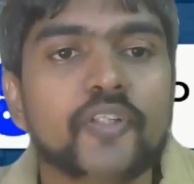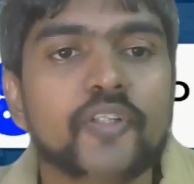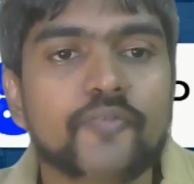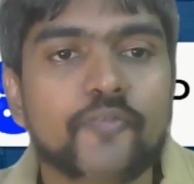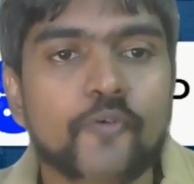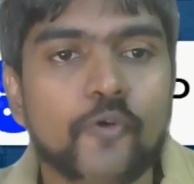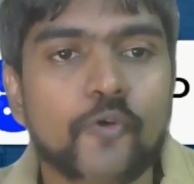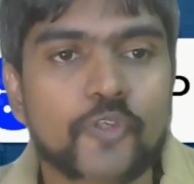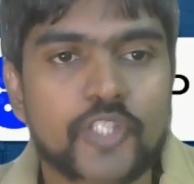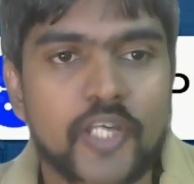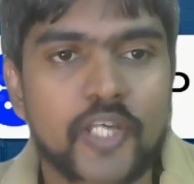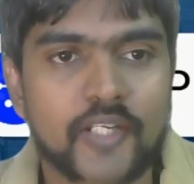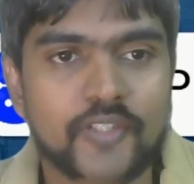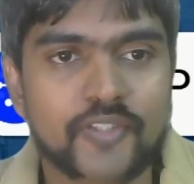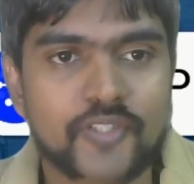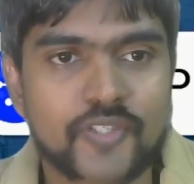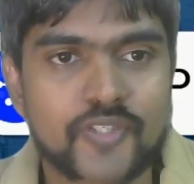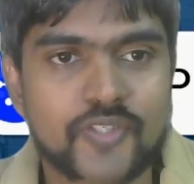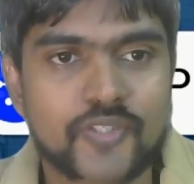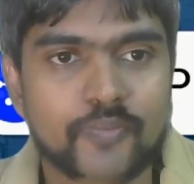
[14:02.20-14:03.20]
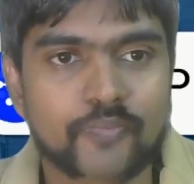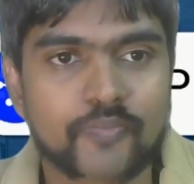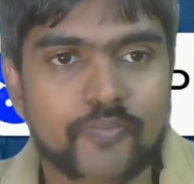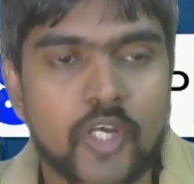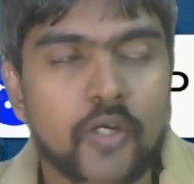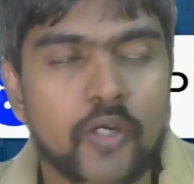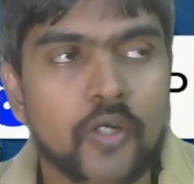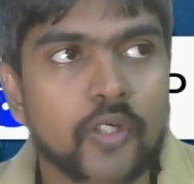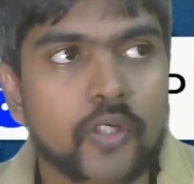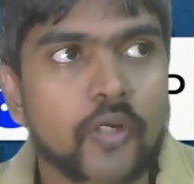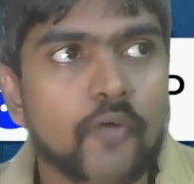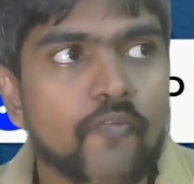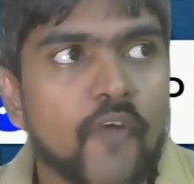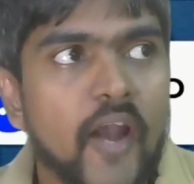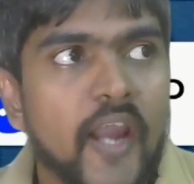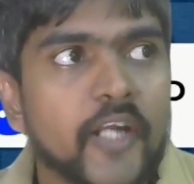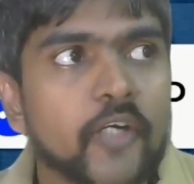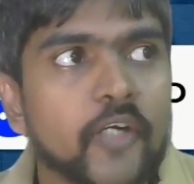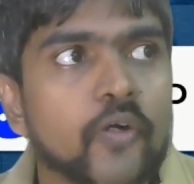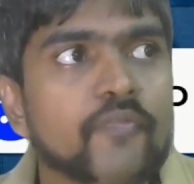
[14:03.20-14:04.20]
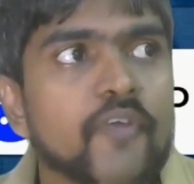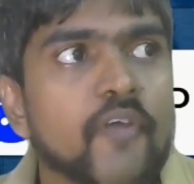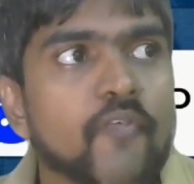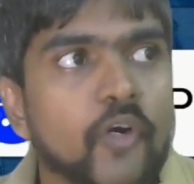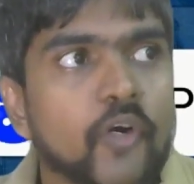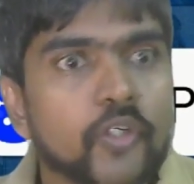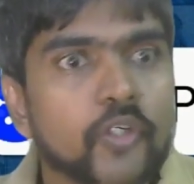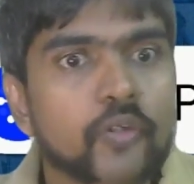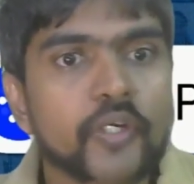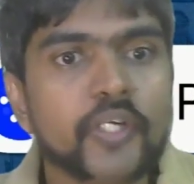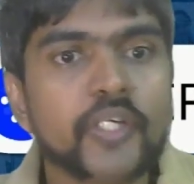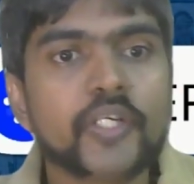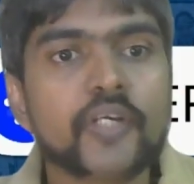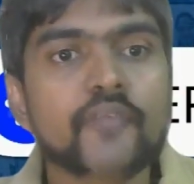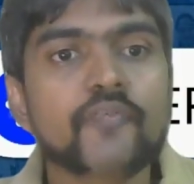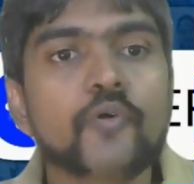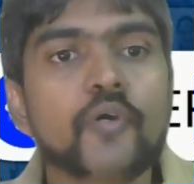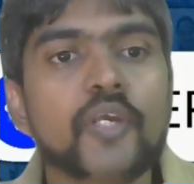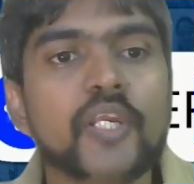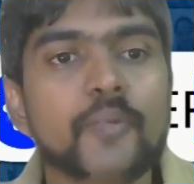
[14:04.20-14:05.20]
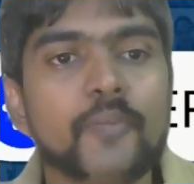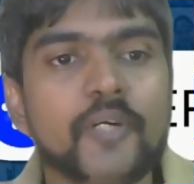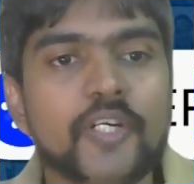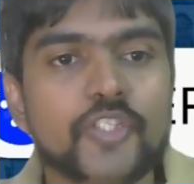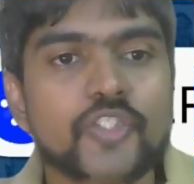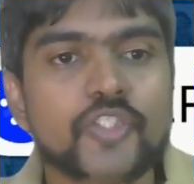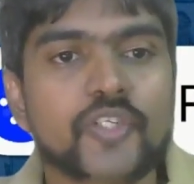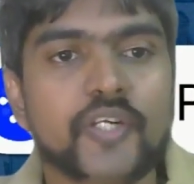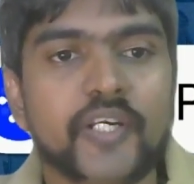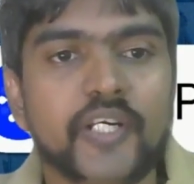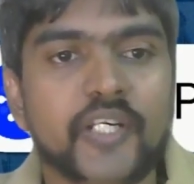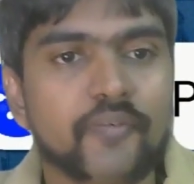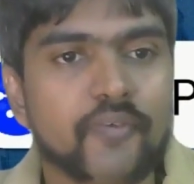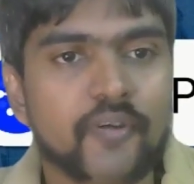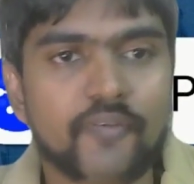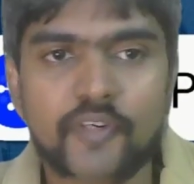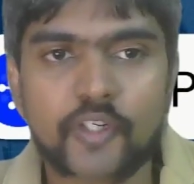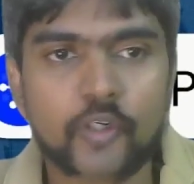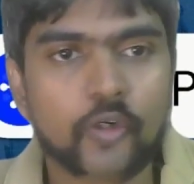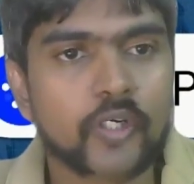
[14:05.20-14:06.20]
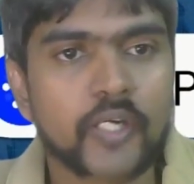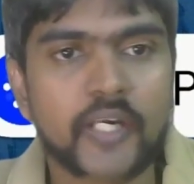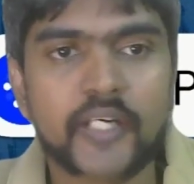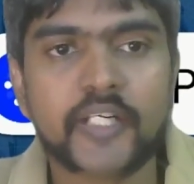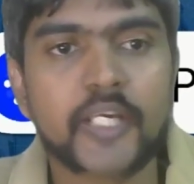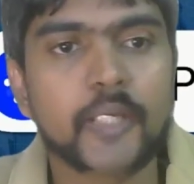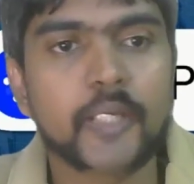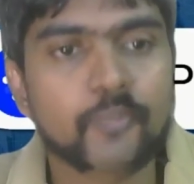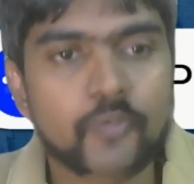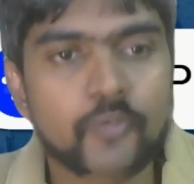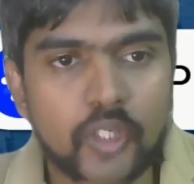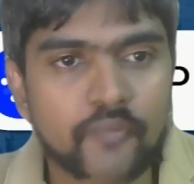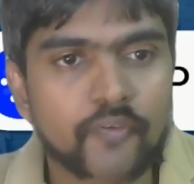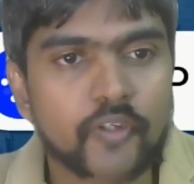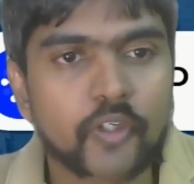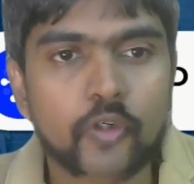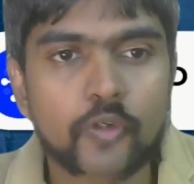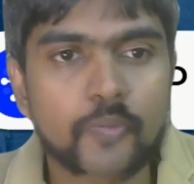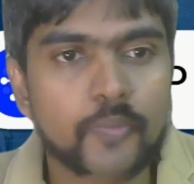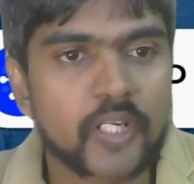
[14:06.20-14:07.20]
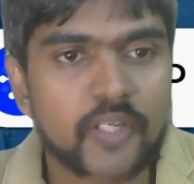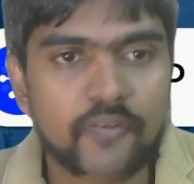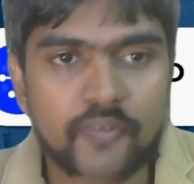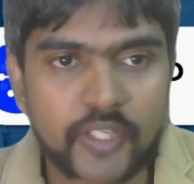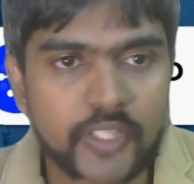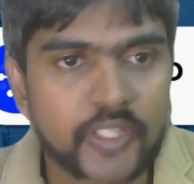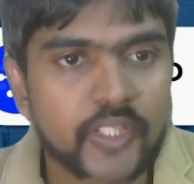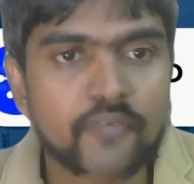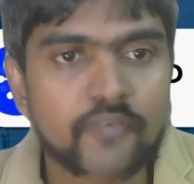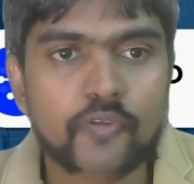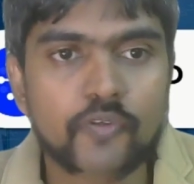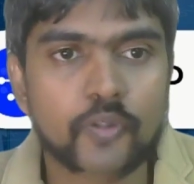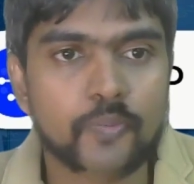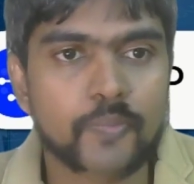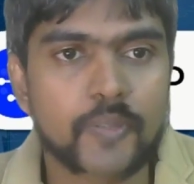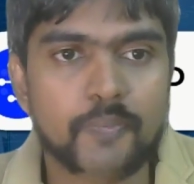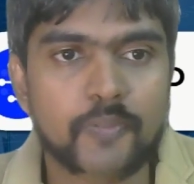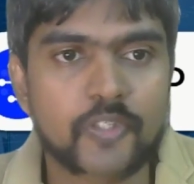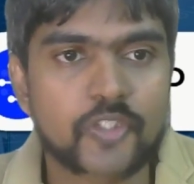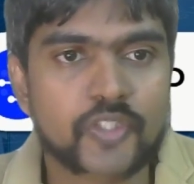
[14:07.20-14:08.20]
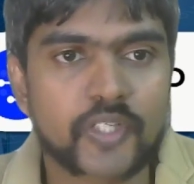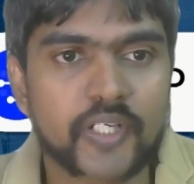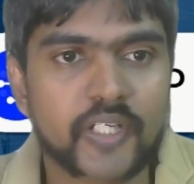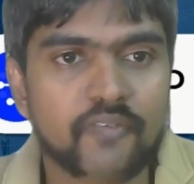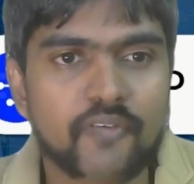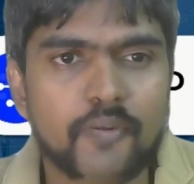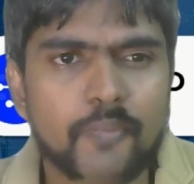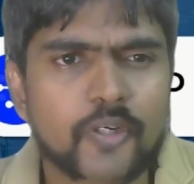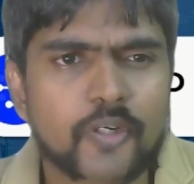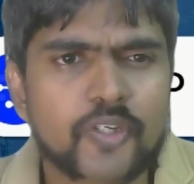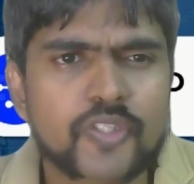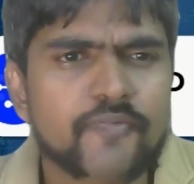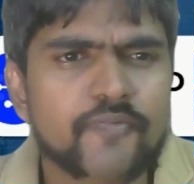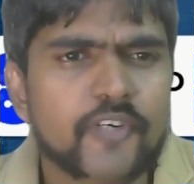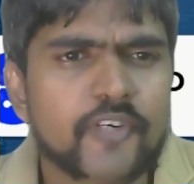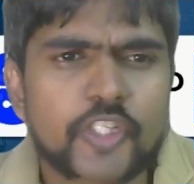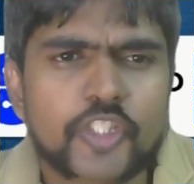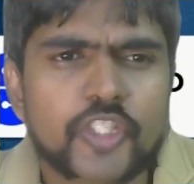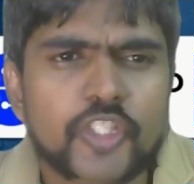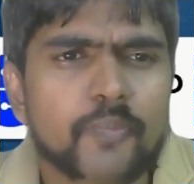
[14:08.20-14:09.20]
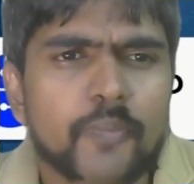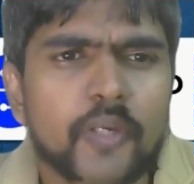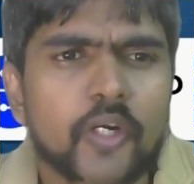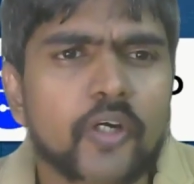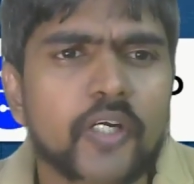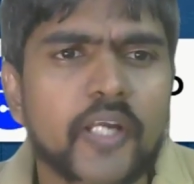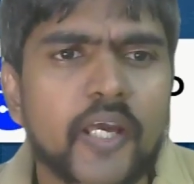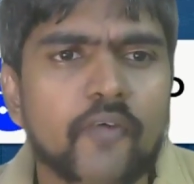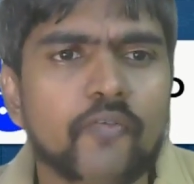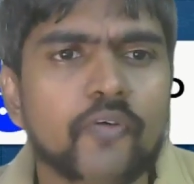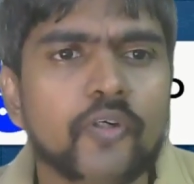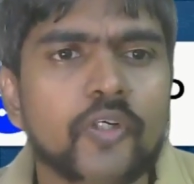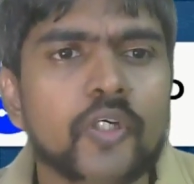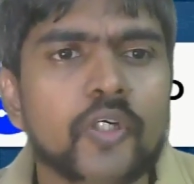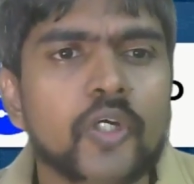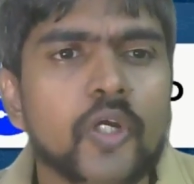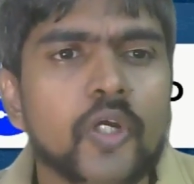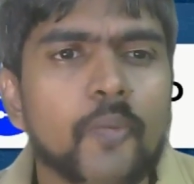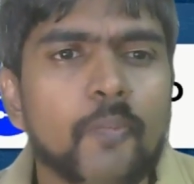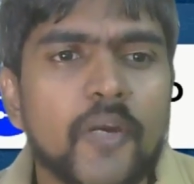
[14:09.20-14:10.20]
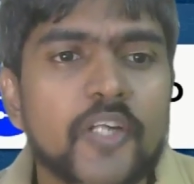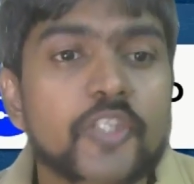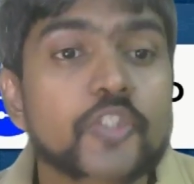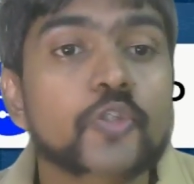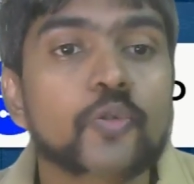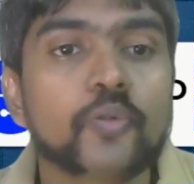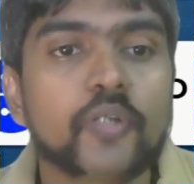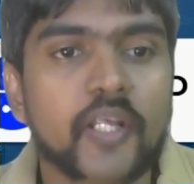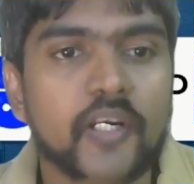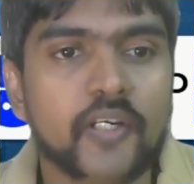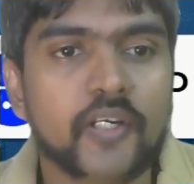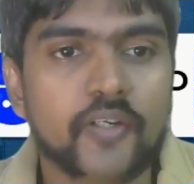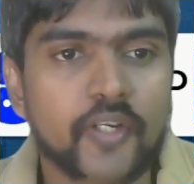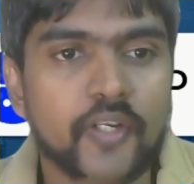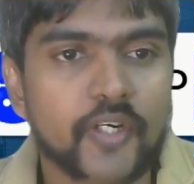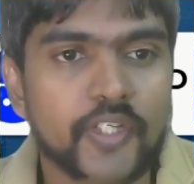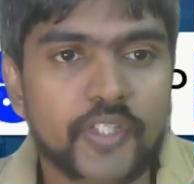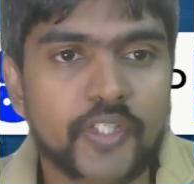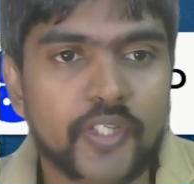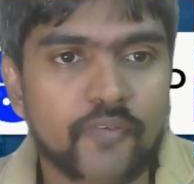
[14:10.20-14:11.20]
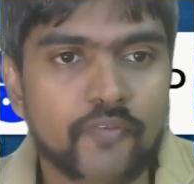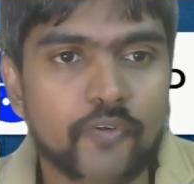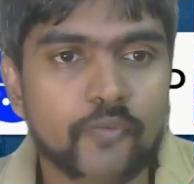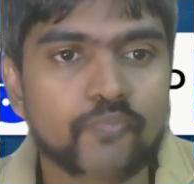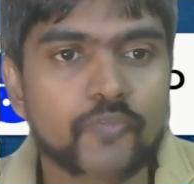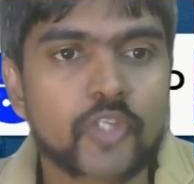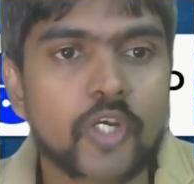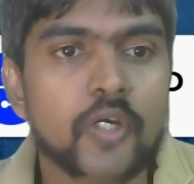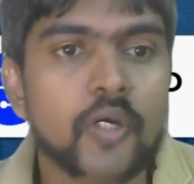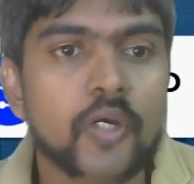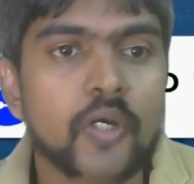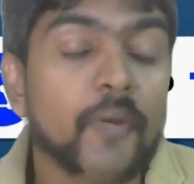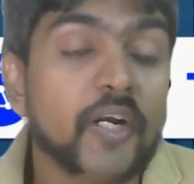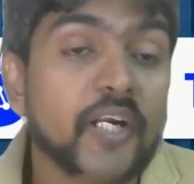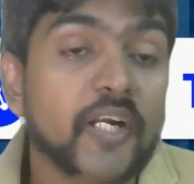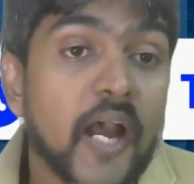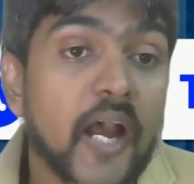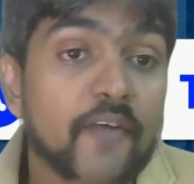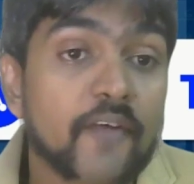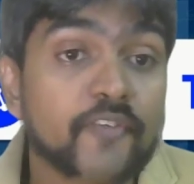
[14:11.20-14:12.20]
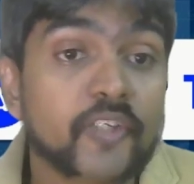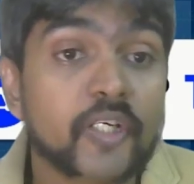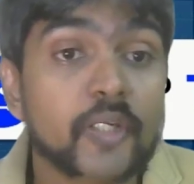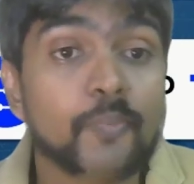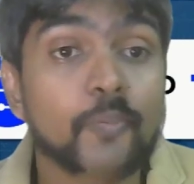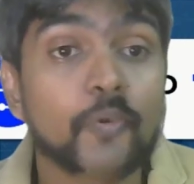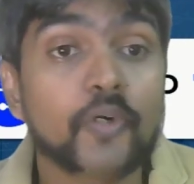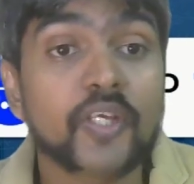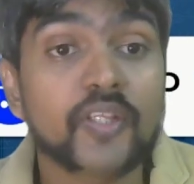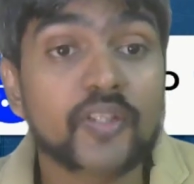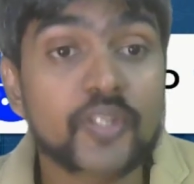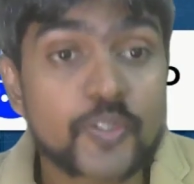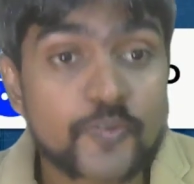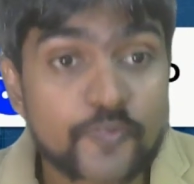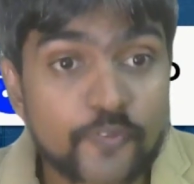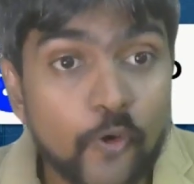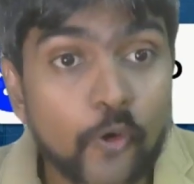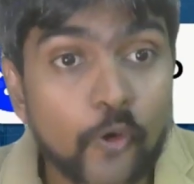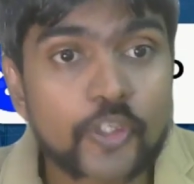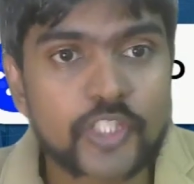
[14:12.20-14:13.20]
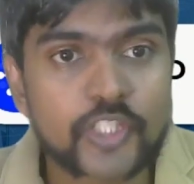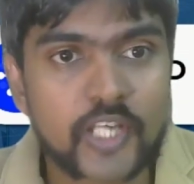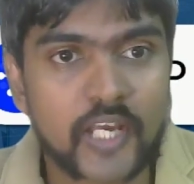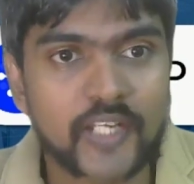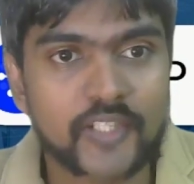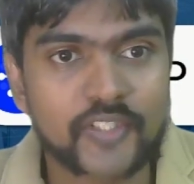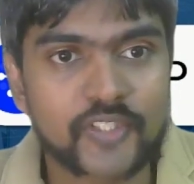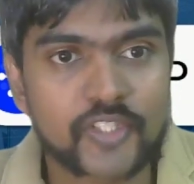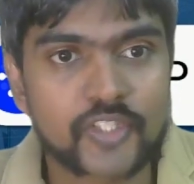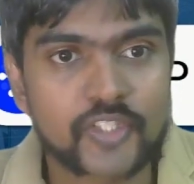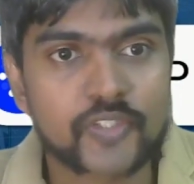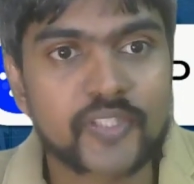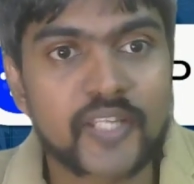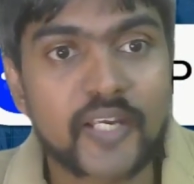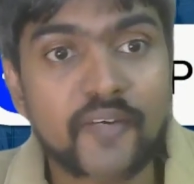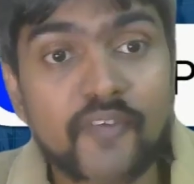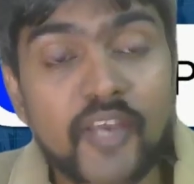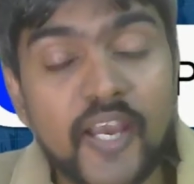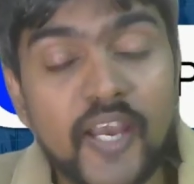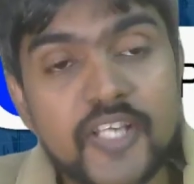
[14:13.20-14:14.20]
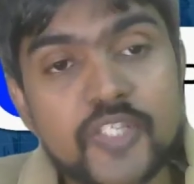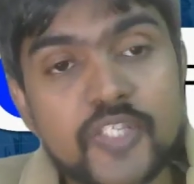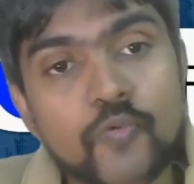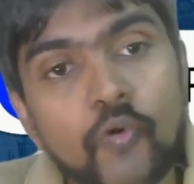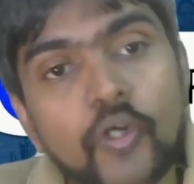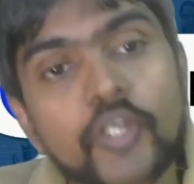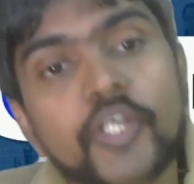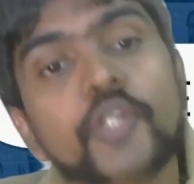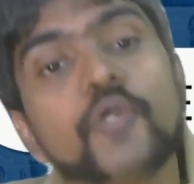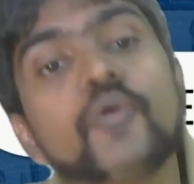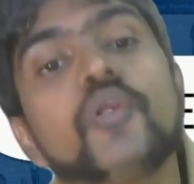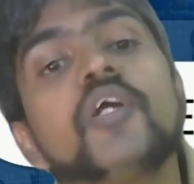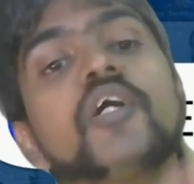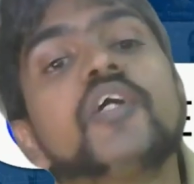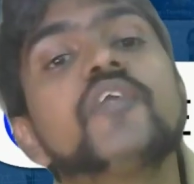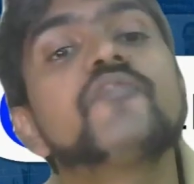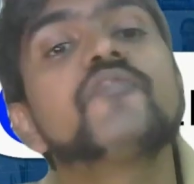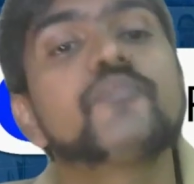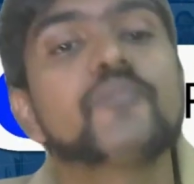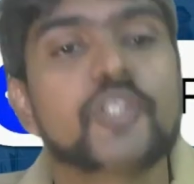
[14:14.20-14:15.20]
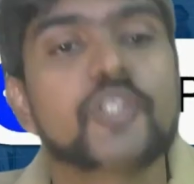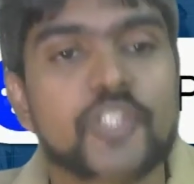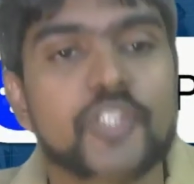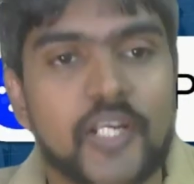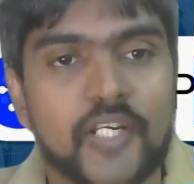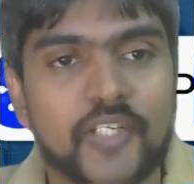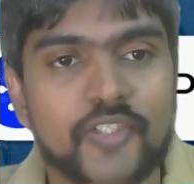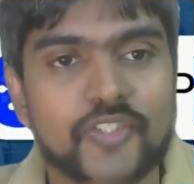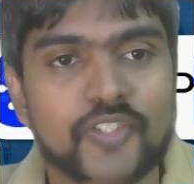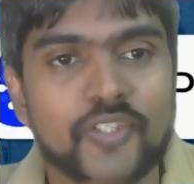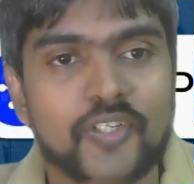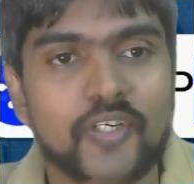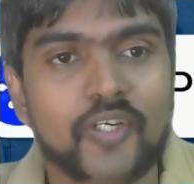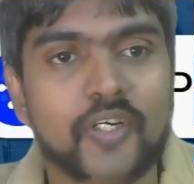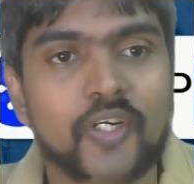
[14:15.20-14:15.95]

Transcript: the 4 challenges. Now, why don't we want to interview anybody straight away? We don't, at Deep Thought, we don't believe in interviewing people straight away because a fresher may not have much to tell in an interview. But after putting these 4 challenges, then we ask, what did you learn from the challenge?